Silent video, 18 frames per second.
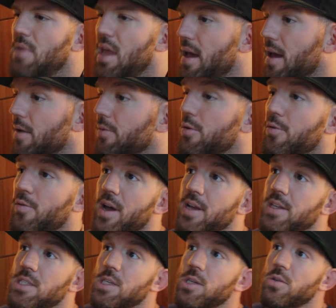Yeah, every
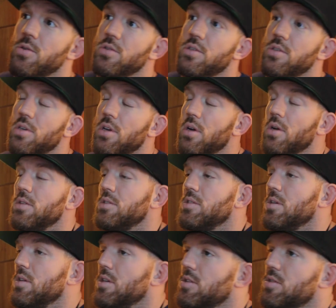fight's huge, you know, and
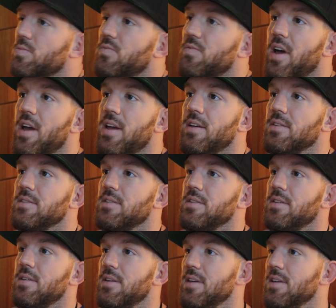so this fight
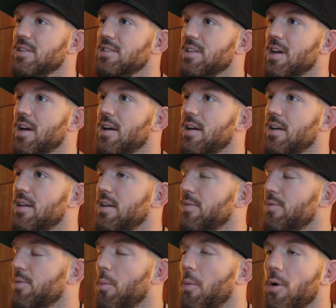is is uh,
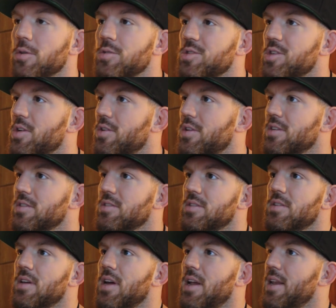even more so
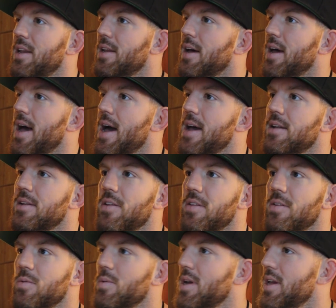because I need to add
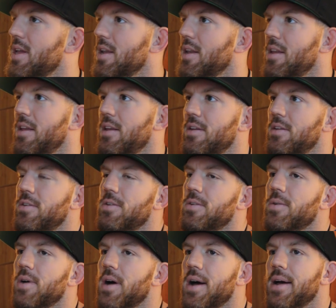another win. I need to
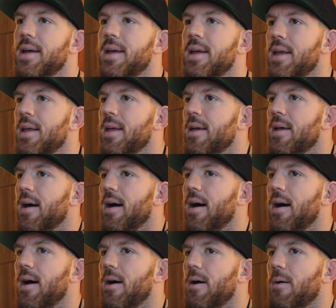do, uh,
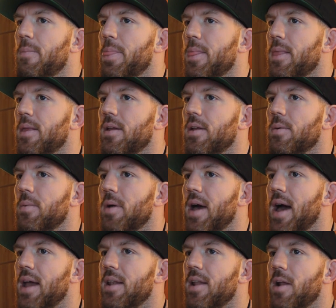um, you know,
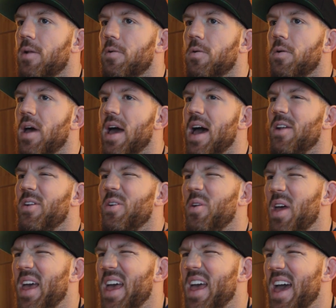add not add.
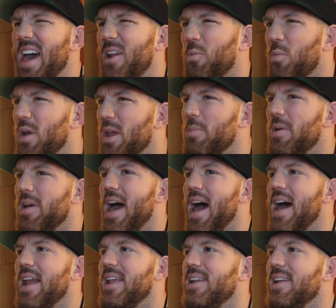add a win, but
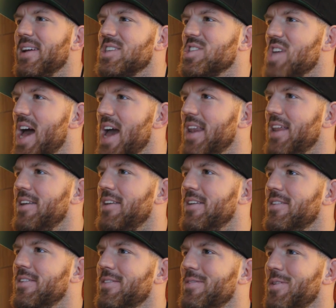add an
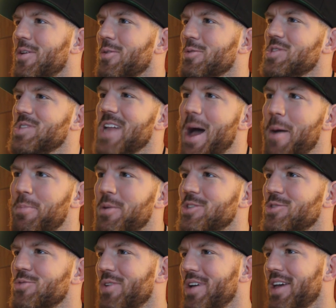exciting, you know,
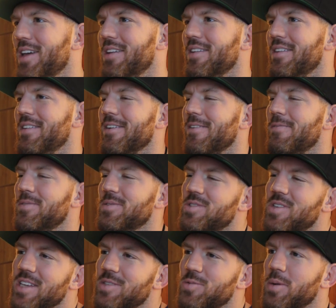stoppage win. You know,
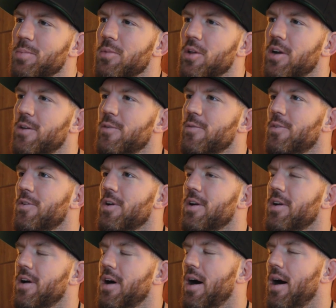so that's what I'm looking
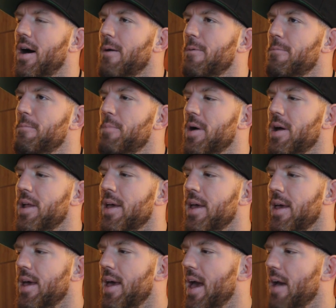for. Um, but
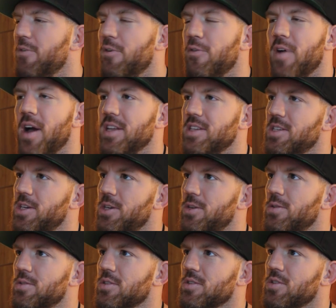every fight's
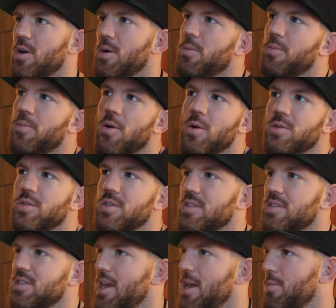huge, and so I'm approaching
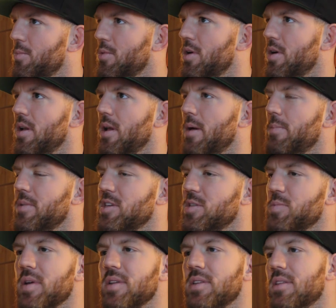the same one. I'm
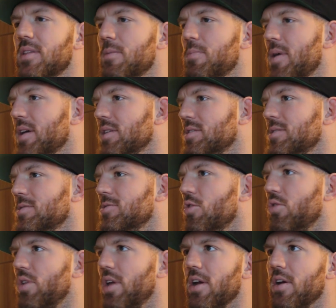expecting the best
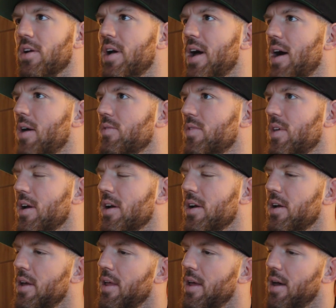Nogueira out
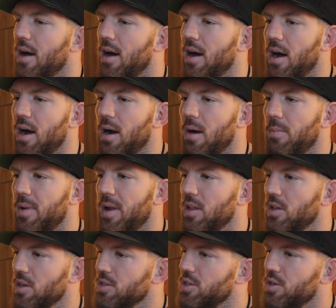there, um, and
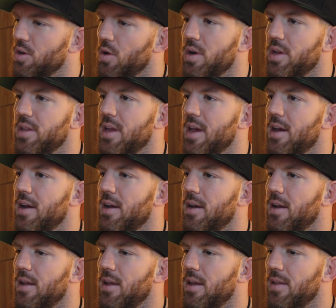I look to go in there
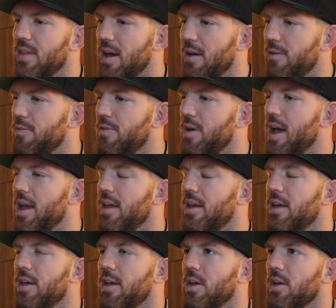in that fight
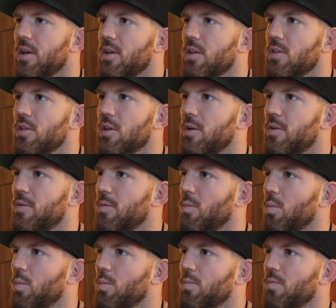look
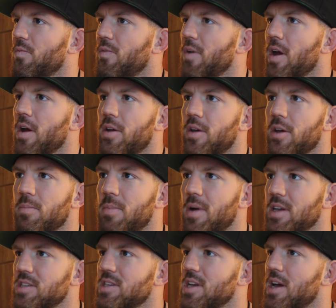very good
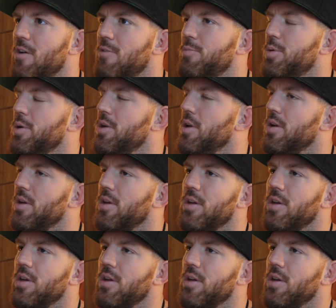myself, put on a